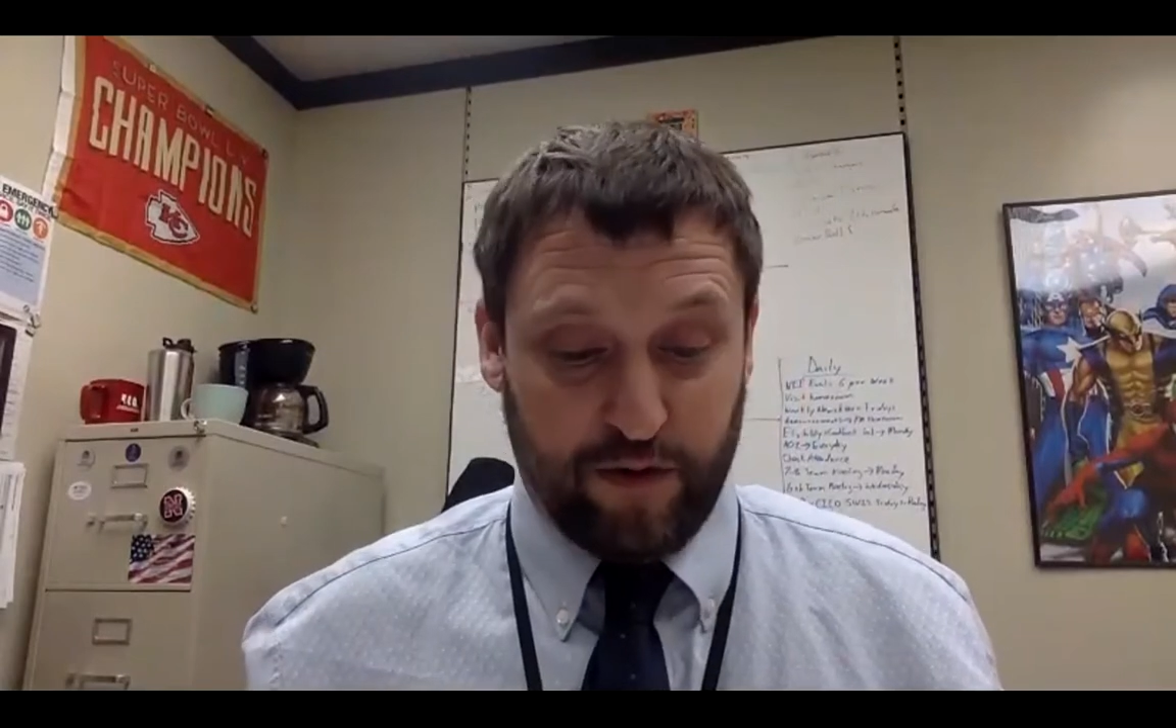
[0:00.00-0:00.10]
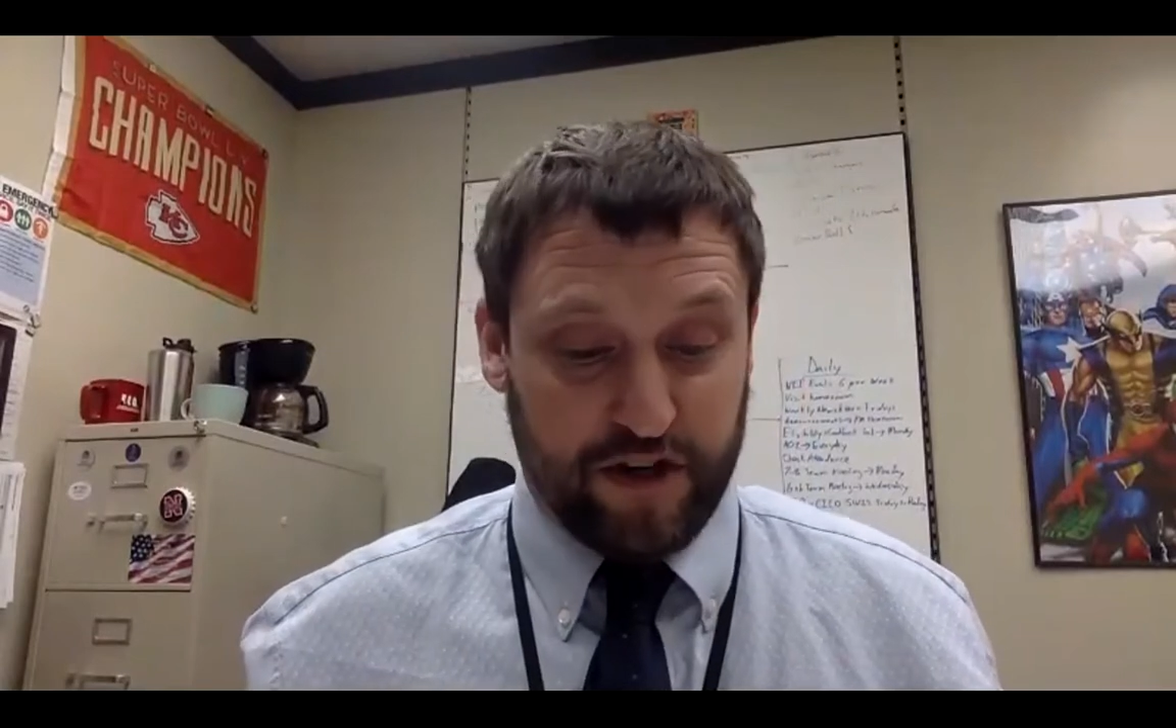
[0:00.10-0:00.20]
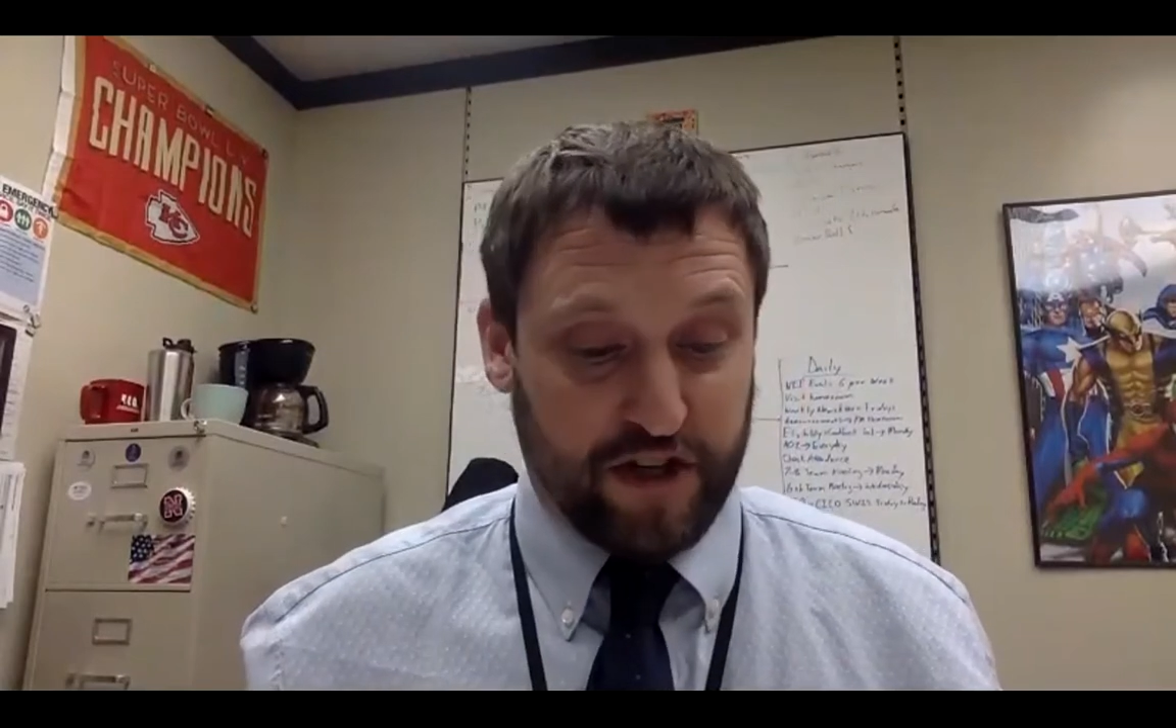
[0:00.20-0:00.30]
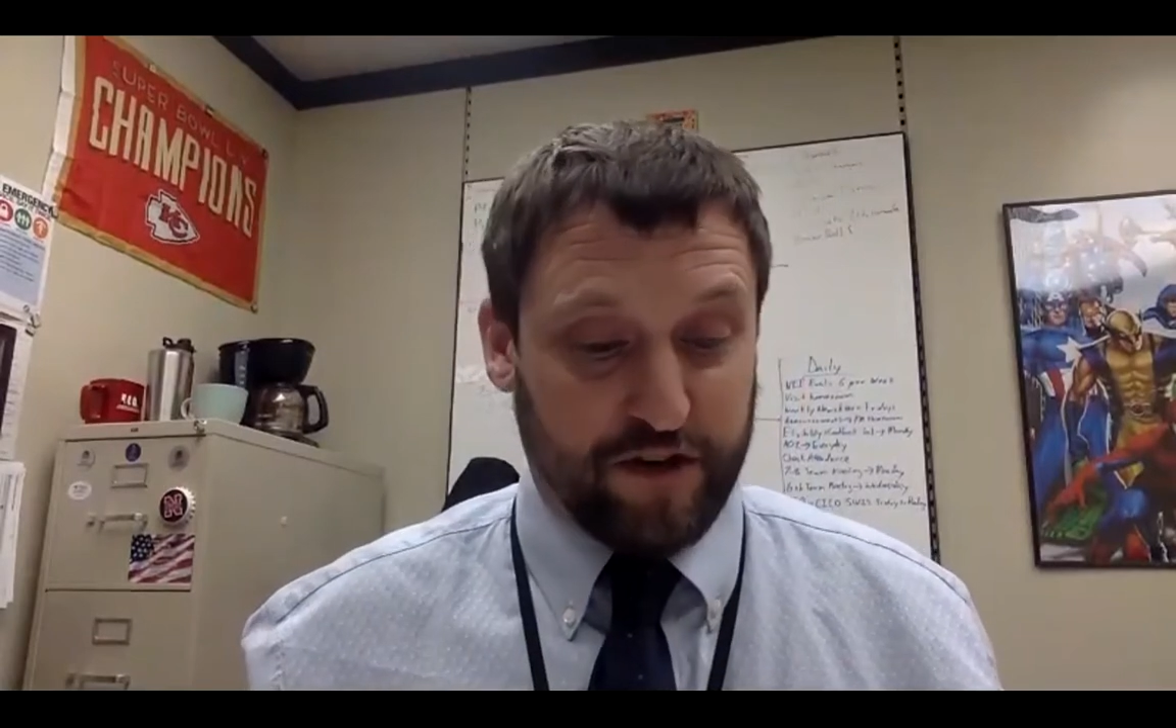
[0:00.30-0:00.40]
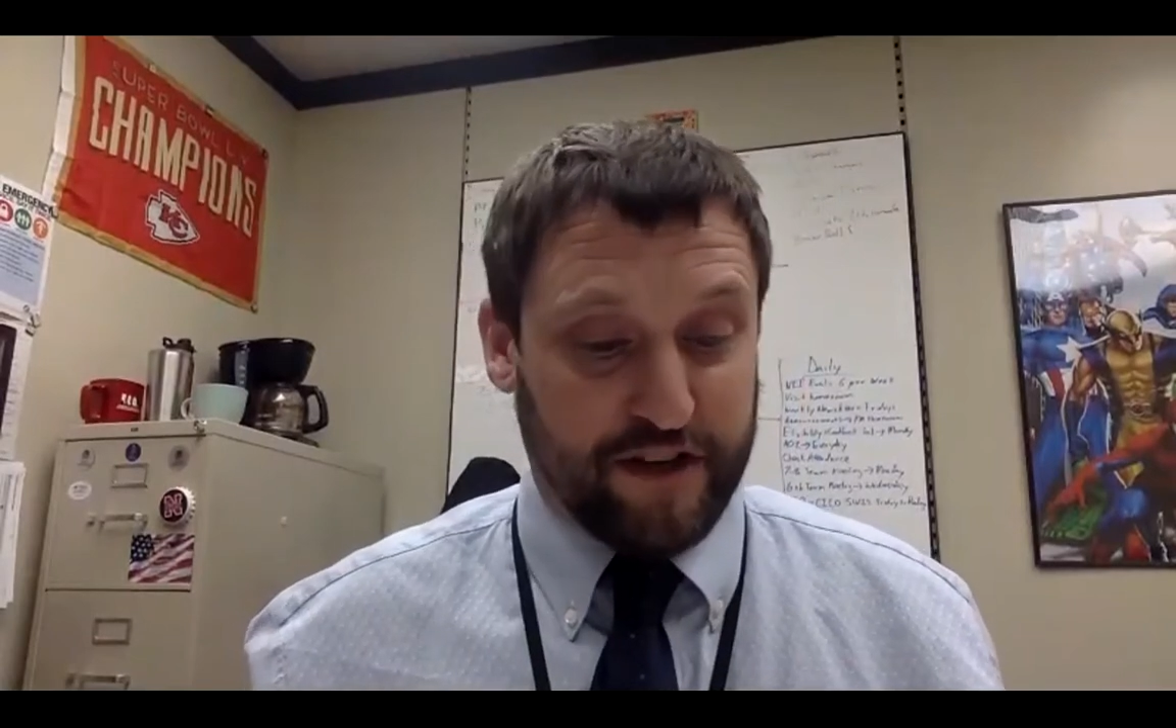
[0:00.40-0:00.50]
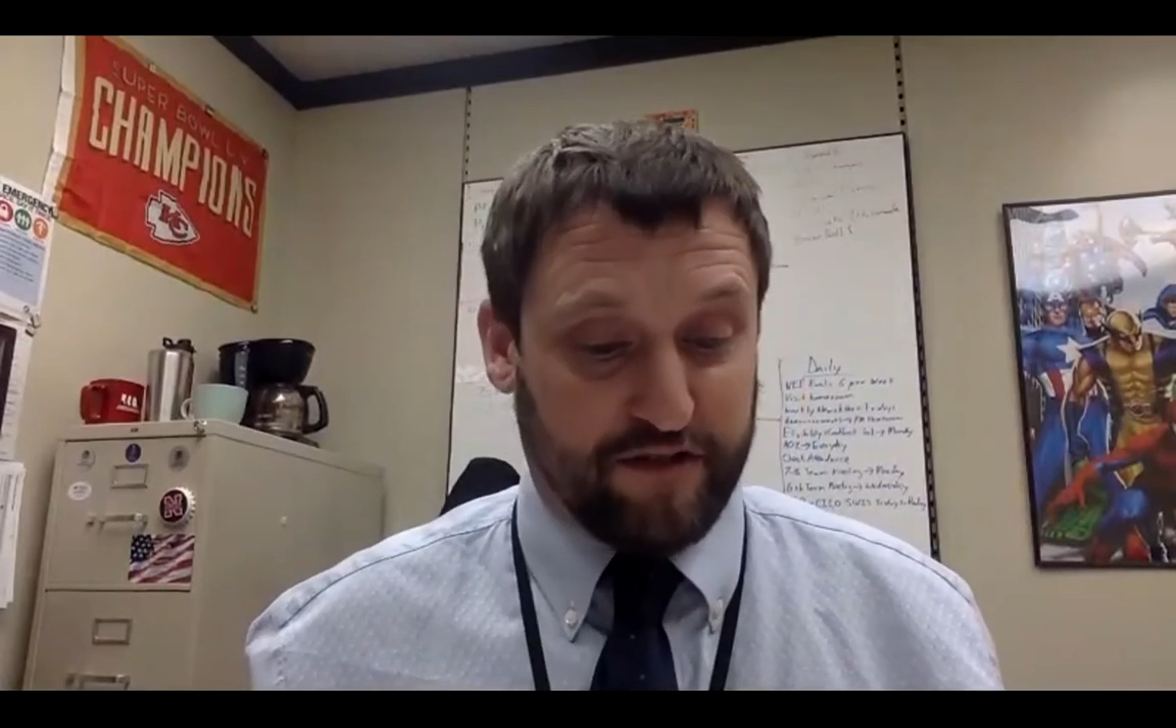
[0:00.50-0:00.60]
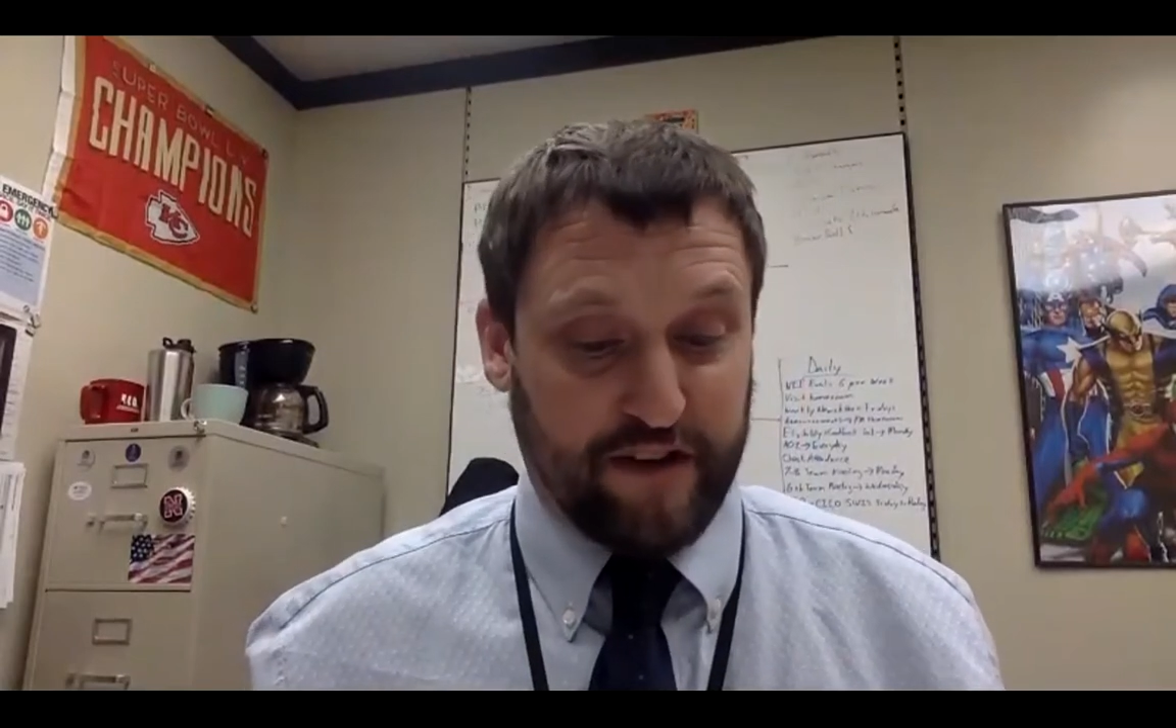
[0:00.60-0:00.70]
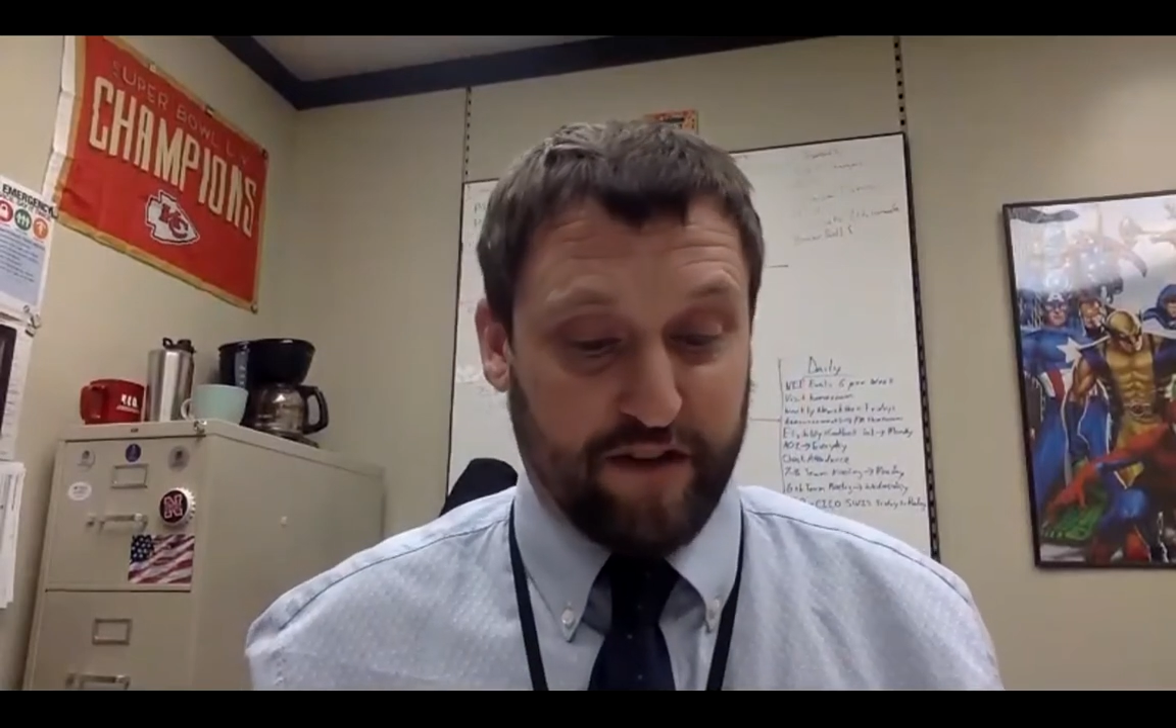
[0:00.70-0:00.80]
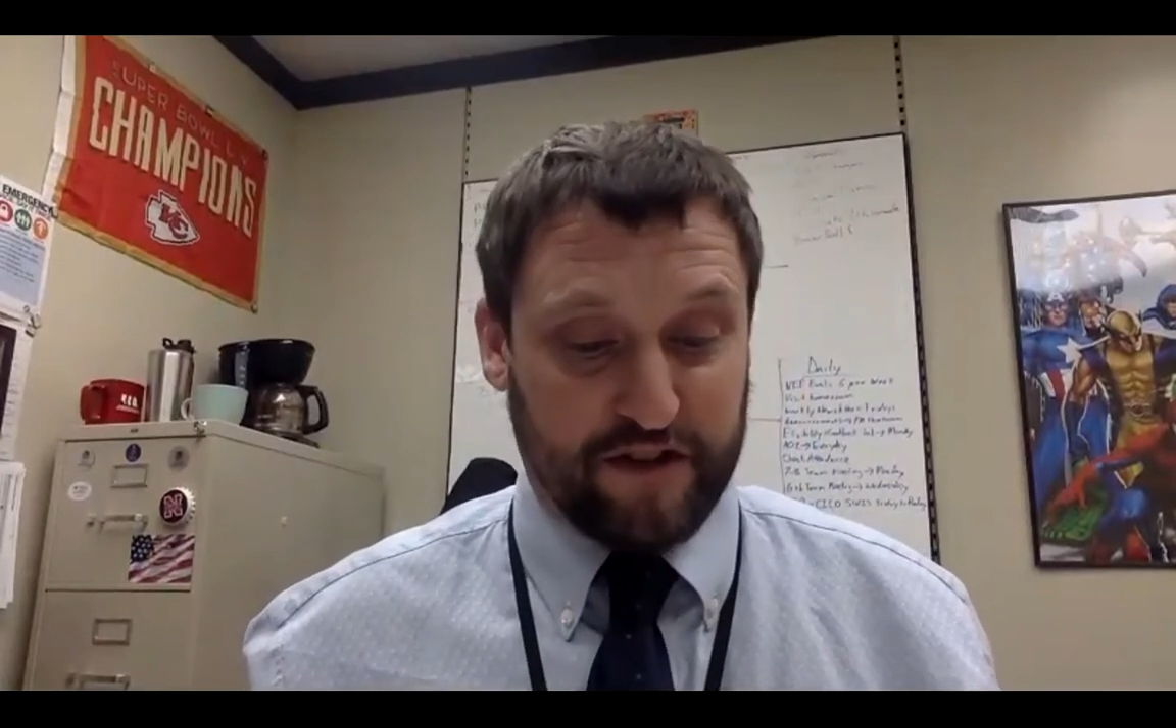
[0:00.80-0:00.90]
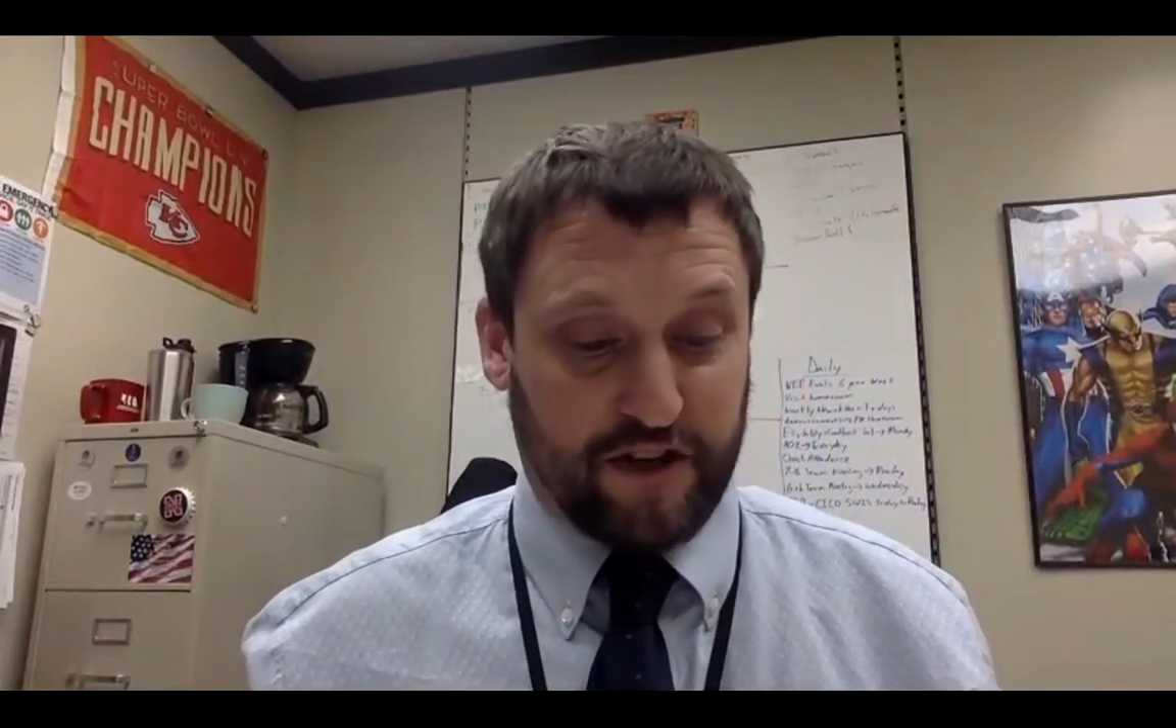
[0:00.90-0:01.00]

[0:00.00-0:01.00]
we showed his favorite